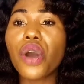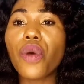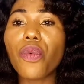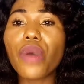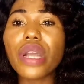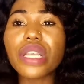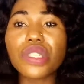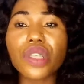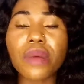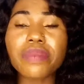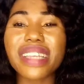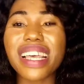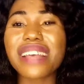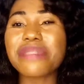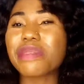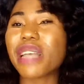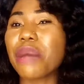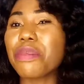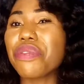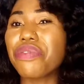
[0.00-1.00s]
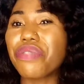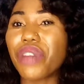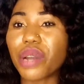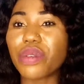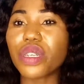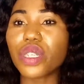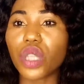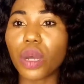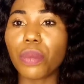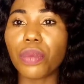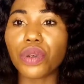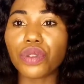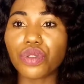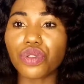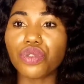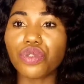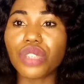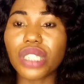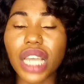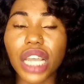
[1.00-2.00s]
which sometimes can be very stubborn to
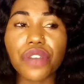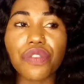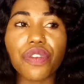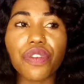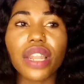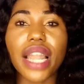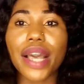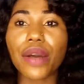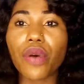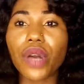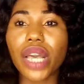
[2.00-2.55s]
treat, and you feel like,